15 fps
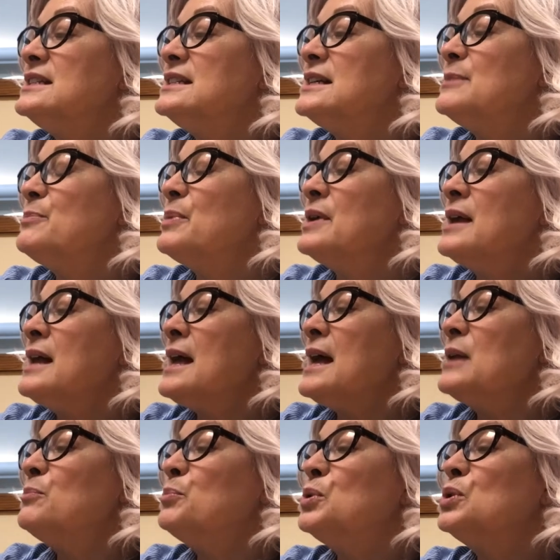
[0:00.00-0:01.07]
dip
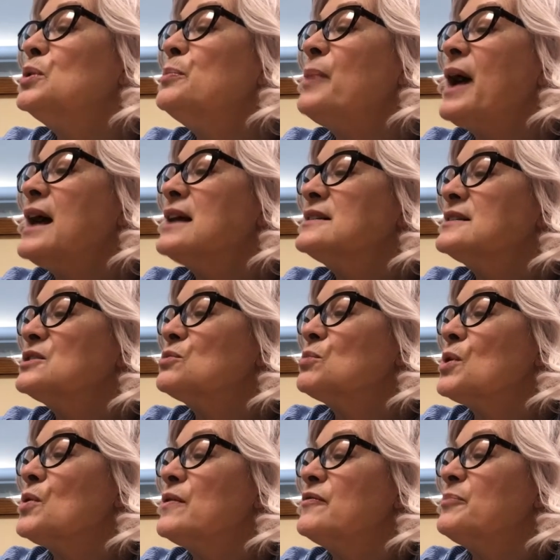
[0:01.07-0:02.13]
and pull past a
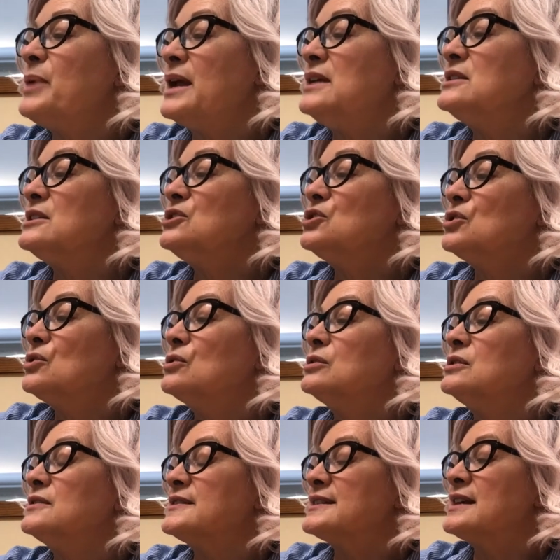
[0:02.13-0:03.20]
row of painted
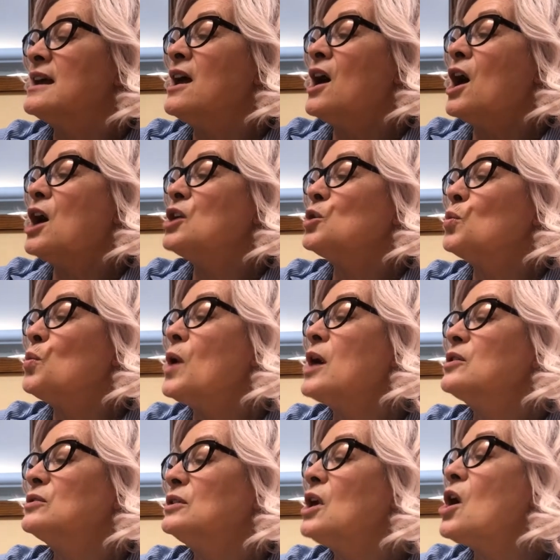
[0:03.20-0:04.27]
turtles on a
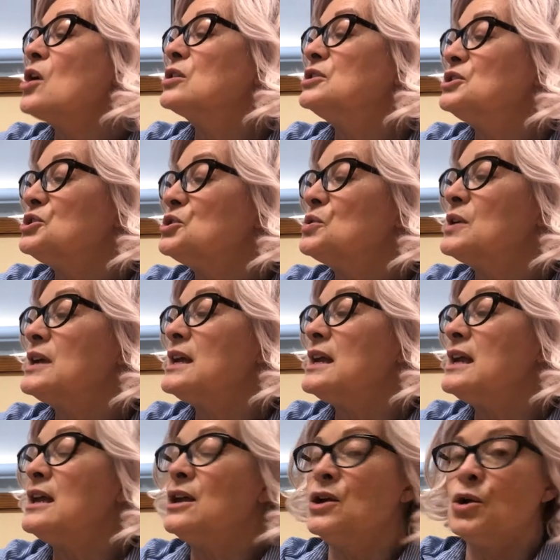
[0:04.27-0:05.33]
waterlogged tree.
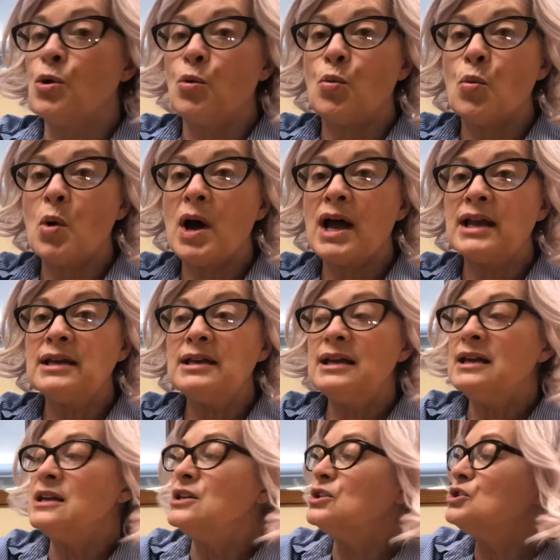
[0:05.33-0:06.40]
One,
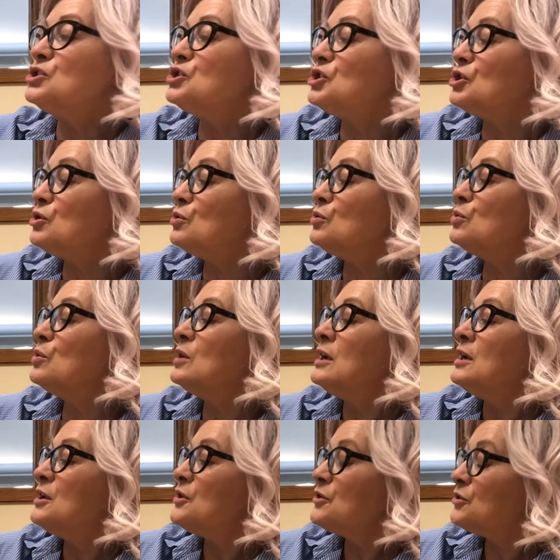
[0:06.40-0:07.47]
two,
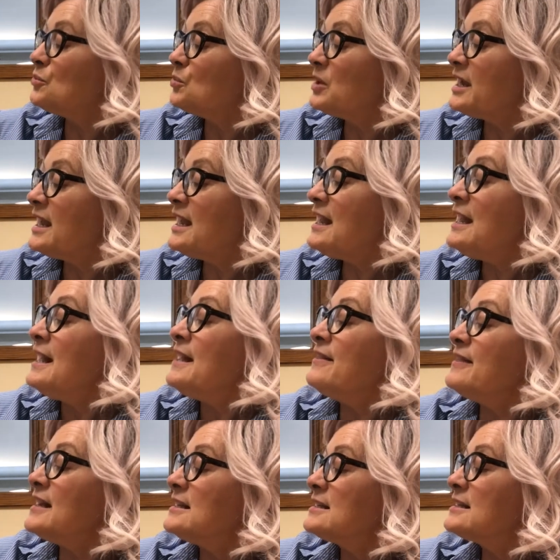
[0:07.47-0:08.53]
three,
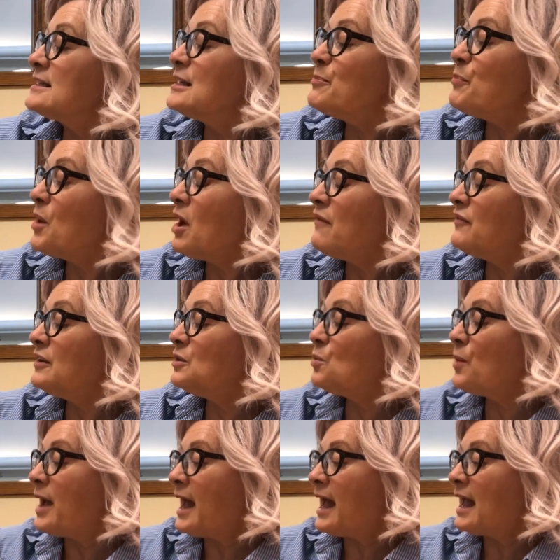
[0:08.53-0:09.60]
they slip off and
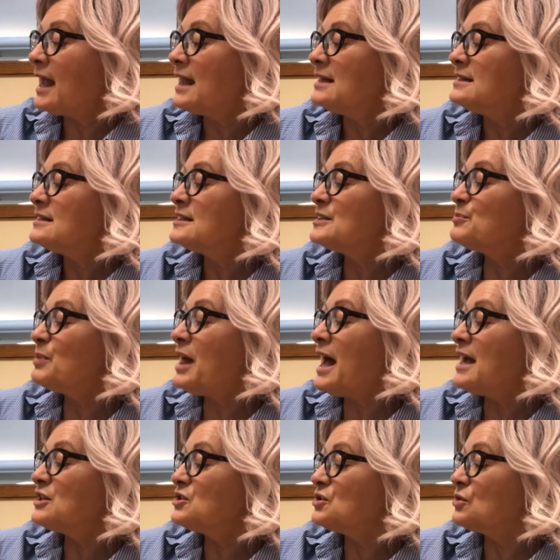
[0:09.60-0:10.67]
away.
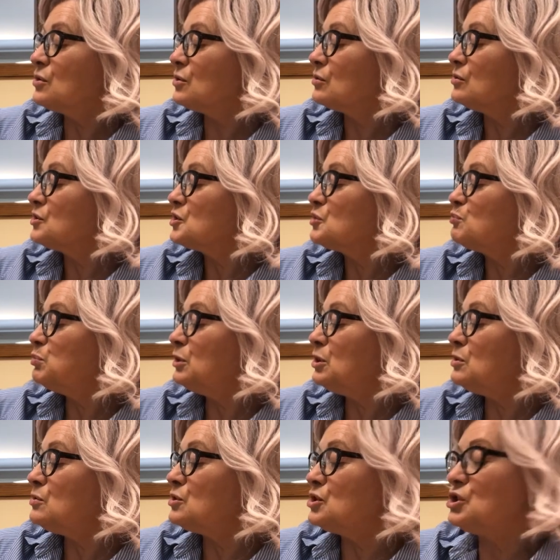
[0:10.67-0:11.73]
Splash, gurgle,
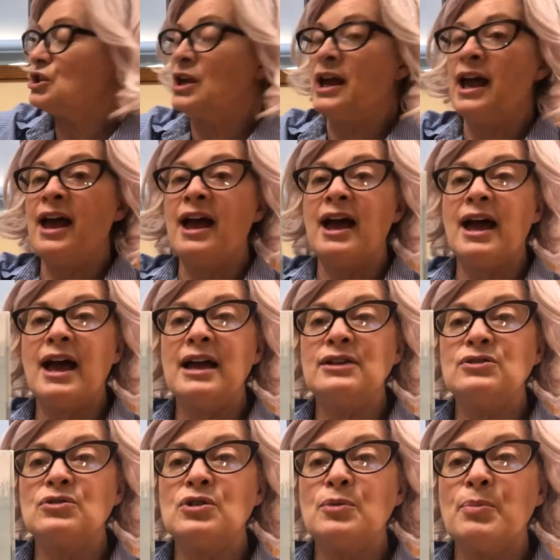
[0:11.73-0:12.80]
sploosh,
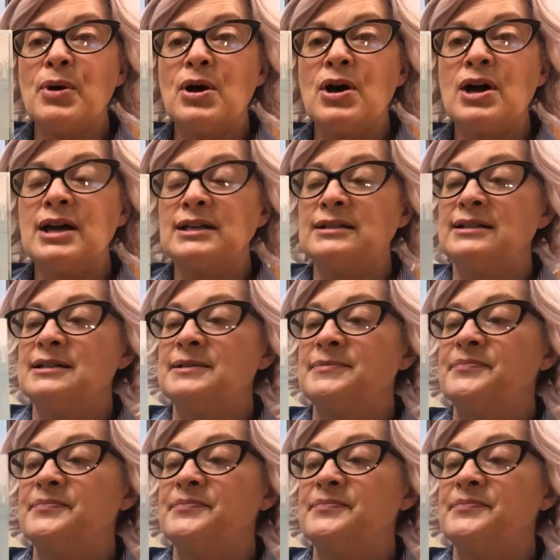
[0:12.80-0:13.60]
under the pond.